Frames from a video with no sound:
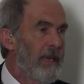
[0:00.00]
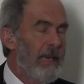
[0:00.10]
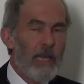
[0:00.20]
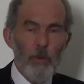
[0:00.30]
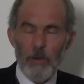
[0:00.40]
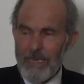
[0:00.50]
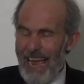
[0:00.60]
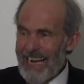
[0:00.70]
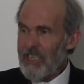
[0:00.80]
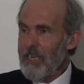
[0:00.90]
He was
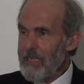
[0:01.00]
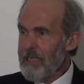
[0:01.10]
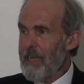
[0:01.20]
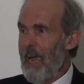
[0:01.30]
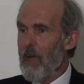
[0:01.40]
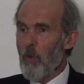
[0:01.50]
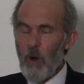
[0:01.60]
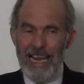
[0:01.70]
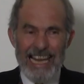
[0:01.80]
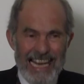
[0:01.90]
actually saying
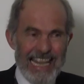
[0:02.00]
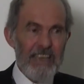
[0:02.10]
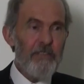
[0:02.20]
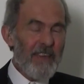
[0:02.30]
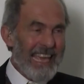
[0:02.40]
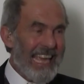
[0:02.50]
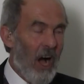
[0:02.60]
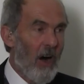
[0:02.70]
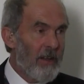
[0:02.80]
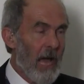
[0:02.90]
we live
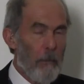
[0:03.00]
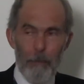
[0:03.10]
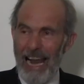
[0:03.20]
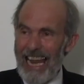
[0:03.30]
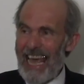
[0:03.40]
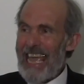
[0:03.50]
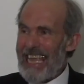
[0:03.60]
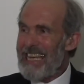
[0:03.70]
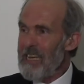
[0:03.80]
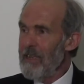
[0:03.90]
on a
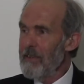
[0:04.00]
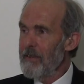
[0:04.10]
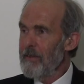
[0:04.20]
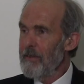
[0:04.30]
plane